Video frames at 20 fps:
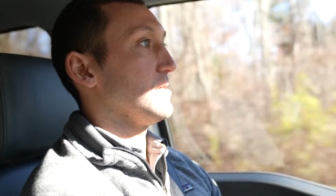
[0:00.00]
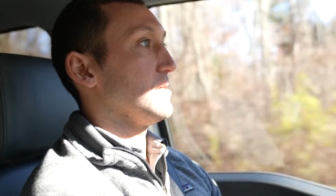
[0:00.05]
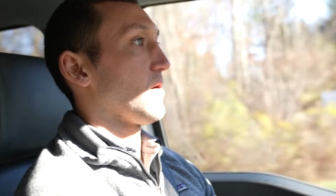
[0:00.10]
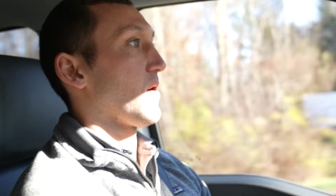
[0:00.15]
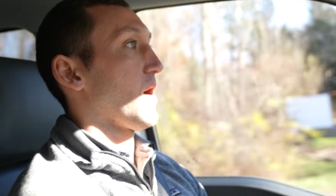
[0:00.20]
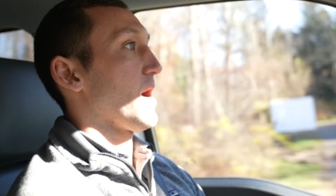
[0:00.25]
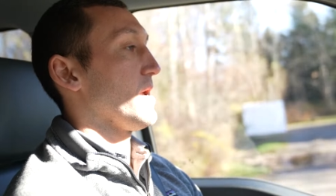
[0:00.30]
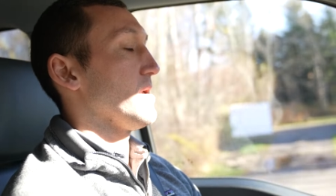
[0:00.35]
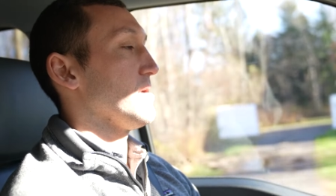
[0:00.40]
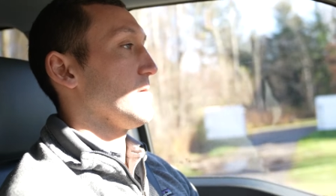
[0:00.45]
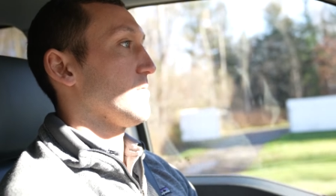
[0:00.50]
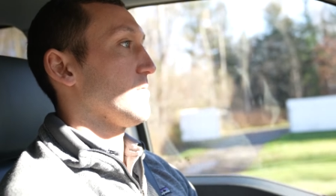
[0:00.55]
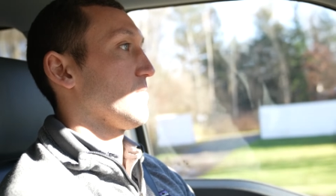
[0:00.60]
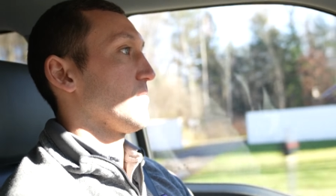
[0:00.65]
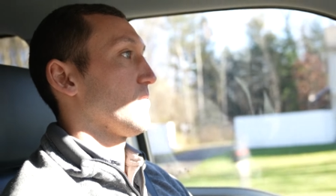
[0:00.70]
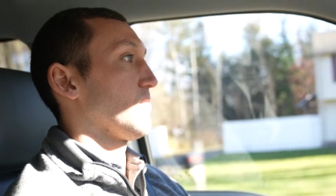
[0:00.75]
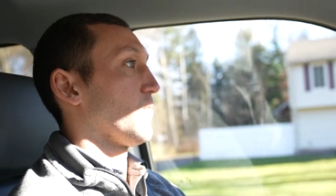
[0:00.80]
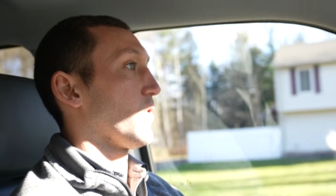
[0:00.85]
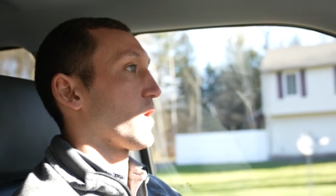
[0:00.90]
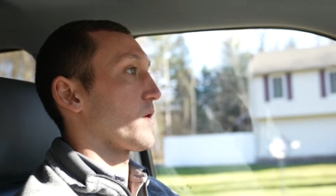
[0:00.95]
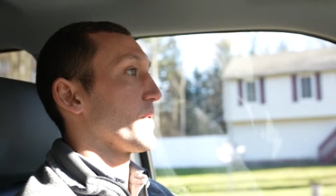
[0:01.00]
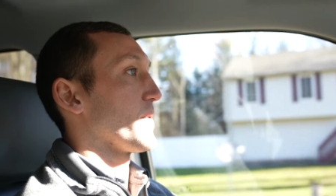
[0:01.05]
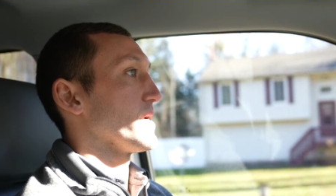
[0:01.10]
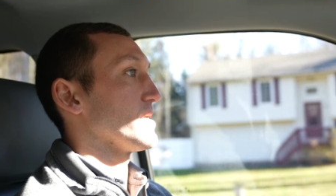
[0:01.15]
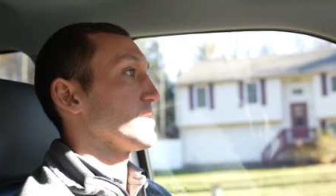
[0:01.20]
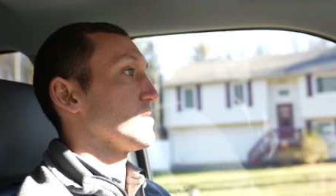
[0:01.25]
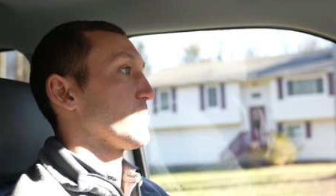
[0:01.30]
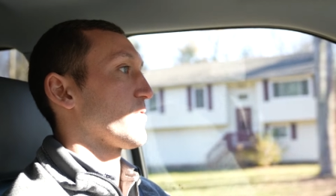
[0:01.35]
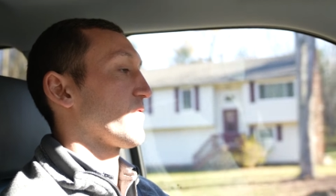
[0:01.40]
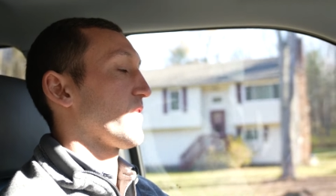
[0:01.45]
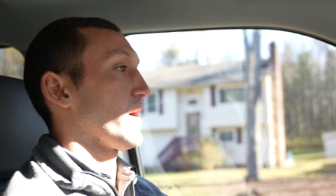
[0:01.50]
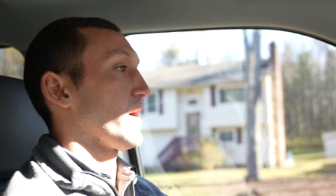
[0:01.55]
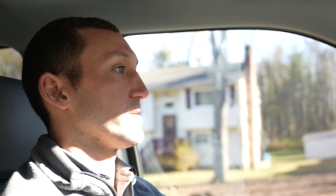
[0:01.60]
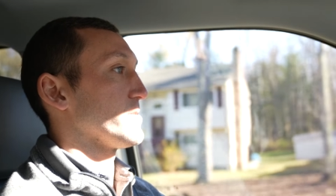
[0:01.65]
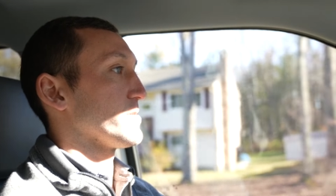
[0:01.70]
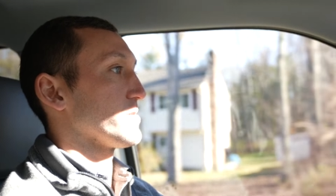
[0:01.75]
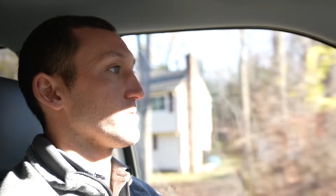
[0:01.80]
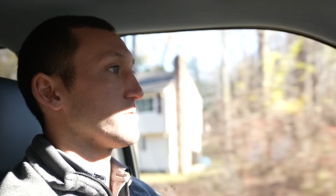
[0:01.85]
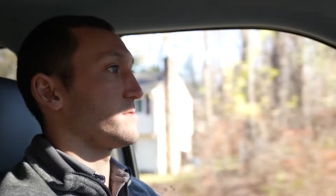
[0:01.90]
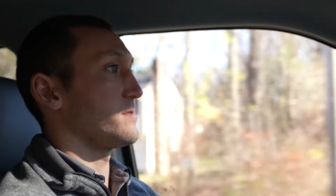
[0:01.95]
you know I one of my
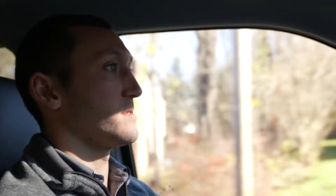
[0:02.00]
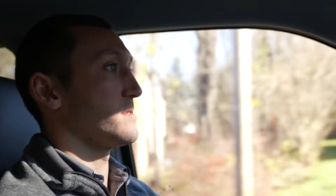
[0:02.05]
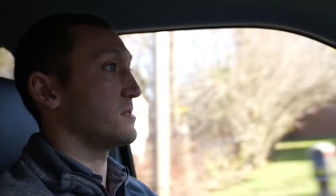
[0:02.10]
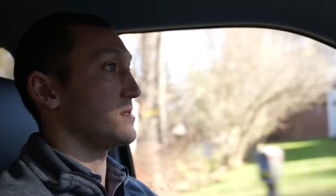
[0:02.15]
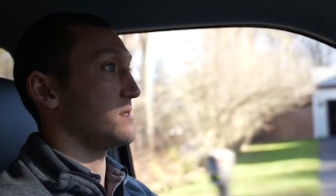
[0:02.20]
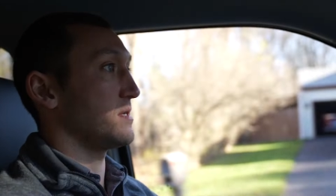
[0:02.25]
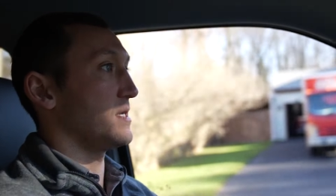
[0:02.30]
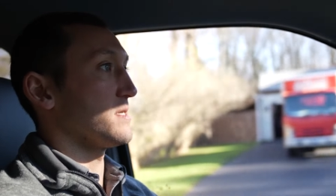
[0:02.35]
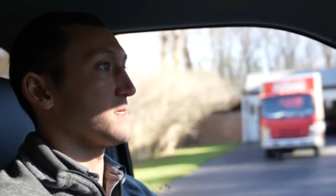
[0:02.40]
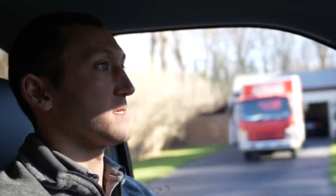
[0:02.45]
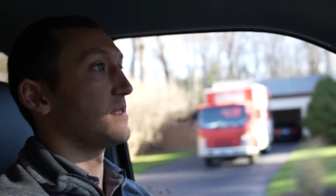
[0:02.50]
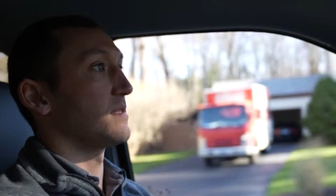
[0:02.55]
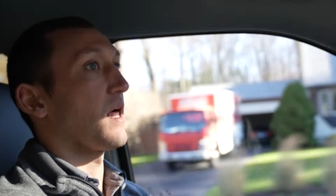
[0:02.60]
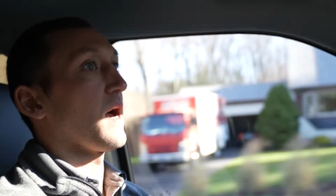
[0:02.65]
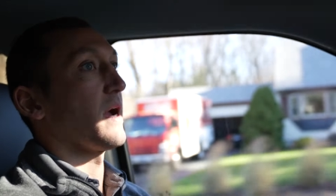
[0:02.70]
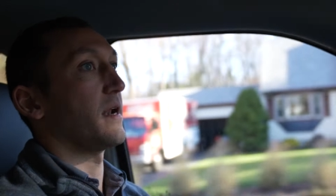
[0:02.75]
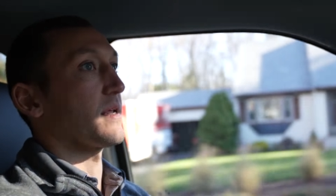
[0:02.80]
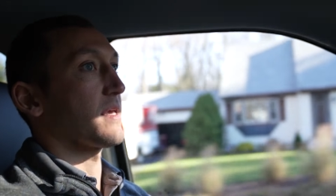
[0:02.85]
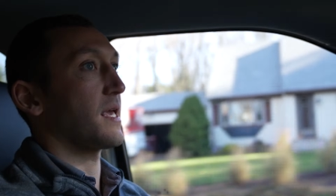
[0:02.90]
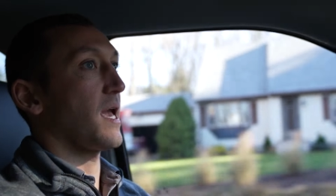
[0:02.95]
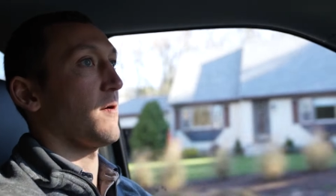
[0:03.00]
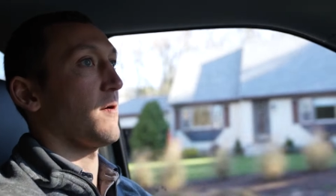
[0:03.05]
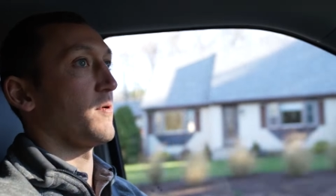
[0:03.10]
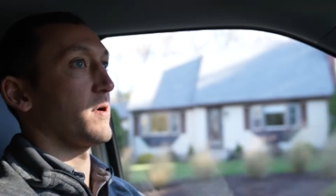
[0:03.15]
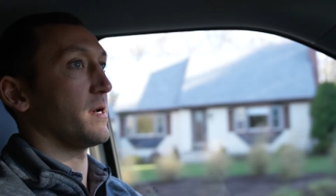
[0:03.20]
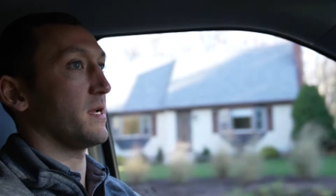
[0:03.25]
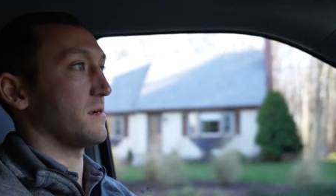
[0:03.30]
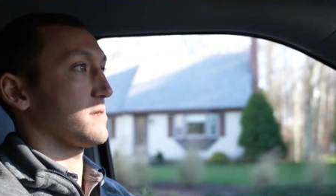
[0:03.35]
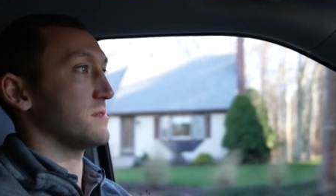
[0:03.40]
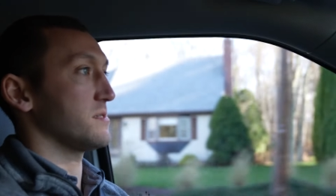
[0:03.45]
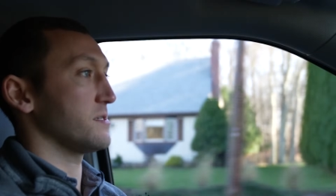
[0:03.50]
supervisors is in line to get one here